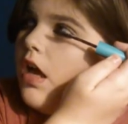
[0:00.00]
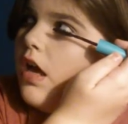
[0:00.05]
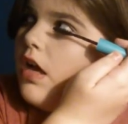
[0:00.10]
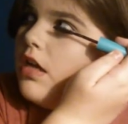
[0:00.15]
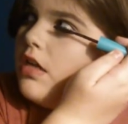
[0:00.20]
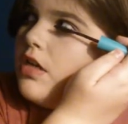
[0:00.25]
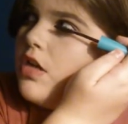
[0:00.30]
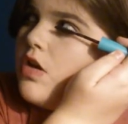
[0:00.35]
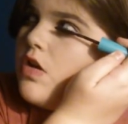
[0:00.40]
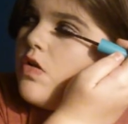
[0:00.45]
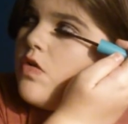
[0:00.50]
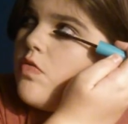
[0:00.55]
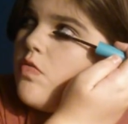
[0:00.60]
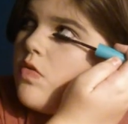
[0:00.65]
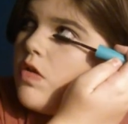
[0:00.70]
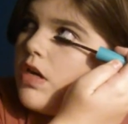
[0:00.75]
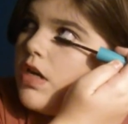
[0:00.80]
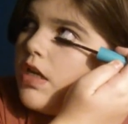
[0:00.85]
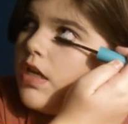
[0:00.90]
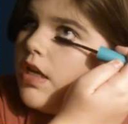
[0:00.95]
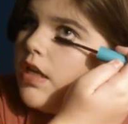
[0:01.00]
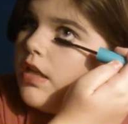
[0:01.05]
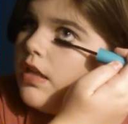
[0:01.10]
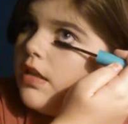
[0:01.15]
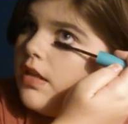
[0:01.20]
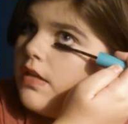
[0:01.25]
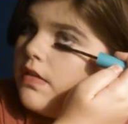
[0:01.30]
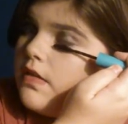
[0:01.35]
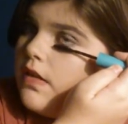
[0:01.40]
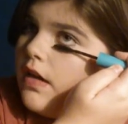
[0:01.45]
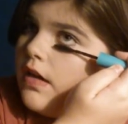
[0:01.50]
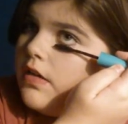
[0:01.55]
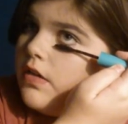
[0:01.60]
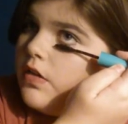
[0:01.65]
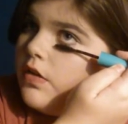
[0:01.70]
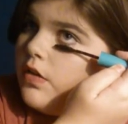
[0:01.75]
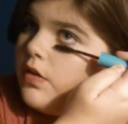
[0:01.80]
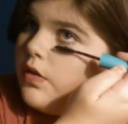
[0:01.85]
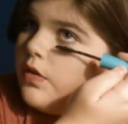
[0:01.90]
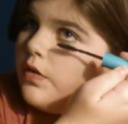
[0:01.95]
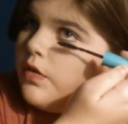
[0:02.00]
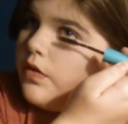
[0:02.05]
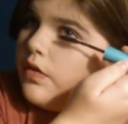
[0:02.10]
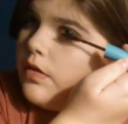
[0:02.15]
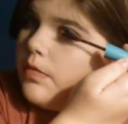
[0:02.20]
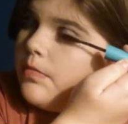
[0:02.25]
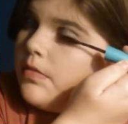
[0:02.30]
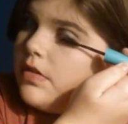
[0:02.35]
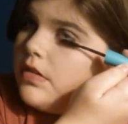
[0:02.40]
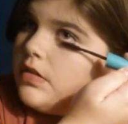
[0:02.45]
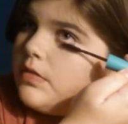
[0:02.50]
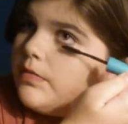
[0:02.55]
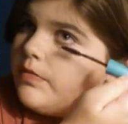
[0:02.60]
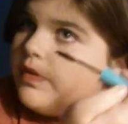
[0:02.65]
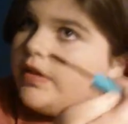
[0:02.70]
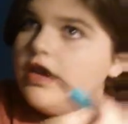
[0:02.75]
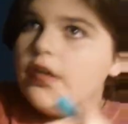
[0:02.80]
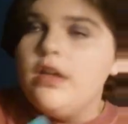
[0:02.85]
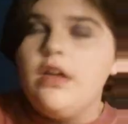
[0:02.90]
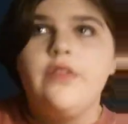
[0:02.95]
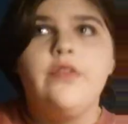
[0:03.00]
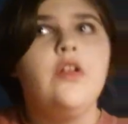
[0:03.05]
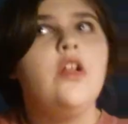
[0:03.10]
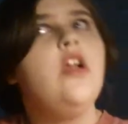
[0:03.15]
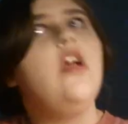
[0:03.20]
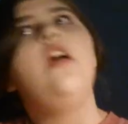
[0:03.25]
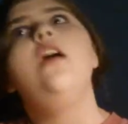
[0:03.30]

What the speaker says: I don't want to get this eye too, so I'm being very careful.